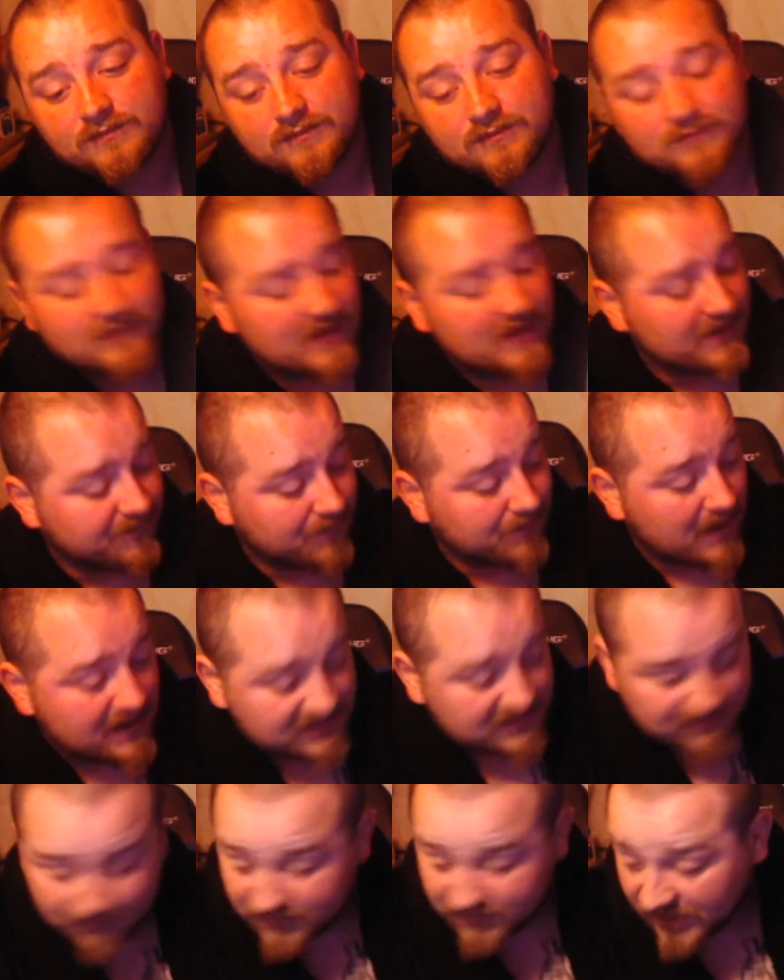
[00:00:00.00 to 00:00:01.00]
If by
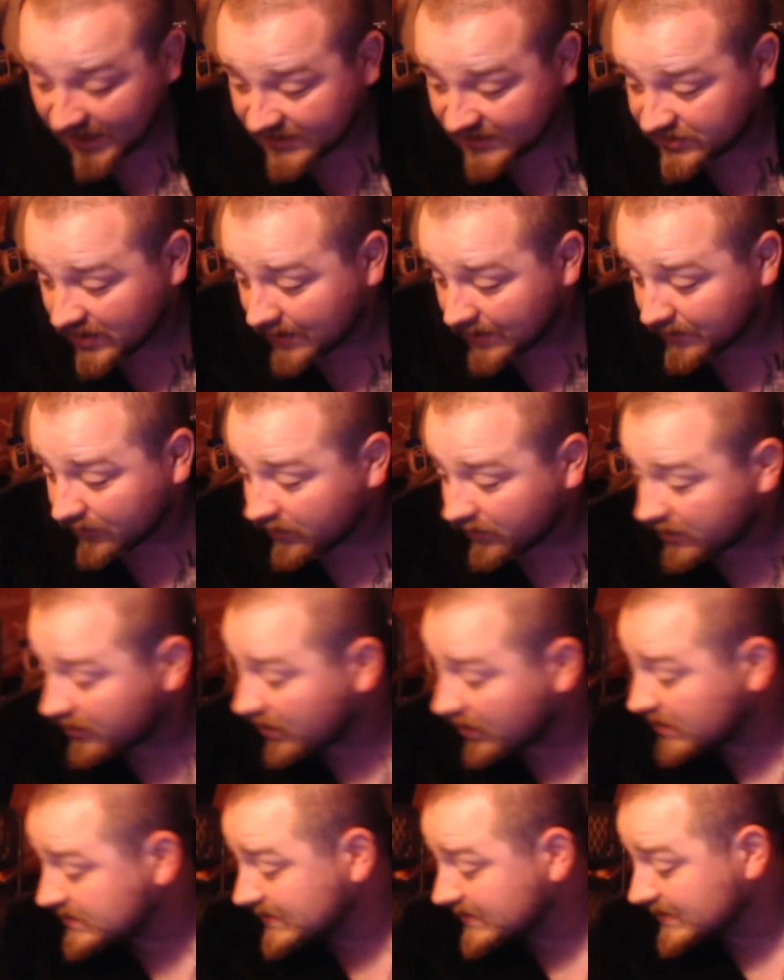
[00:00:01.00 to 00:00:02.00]
some chance you happen to run
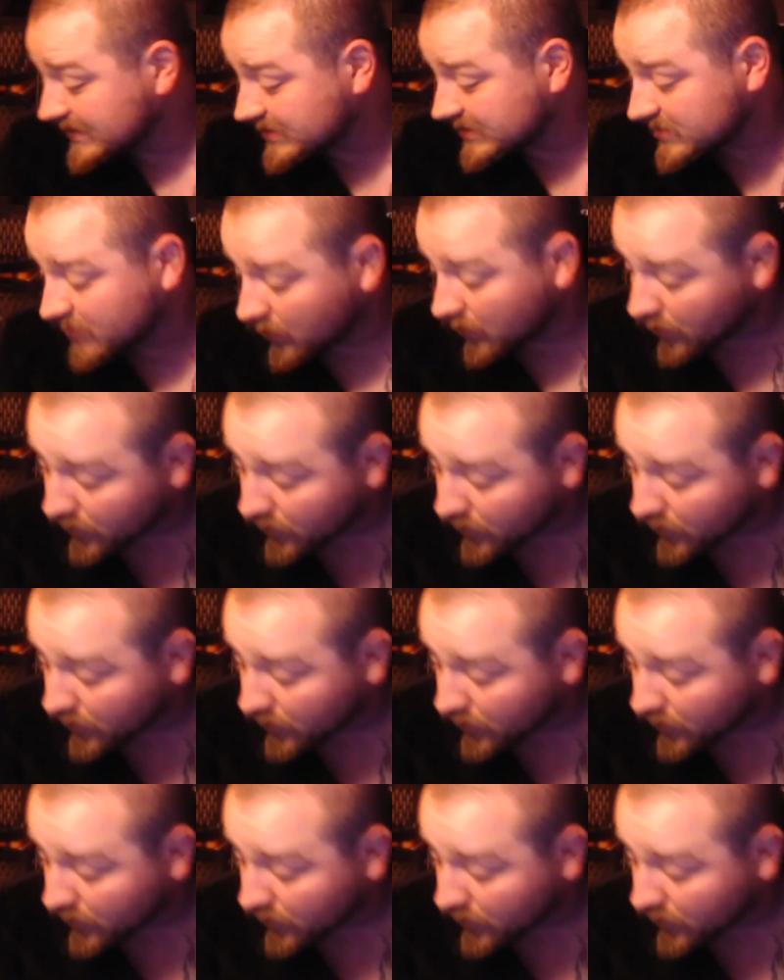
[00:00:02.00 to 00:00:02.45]
across it in a store or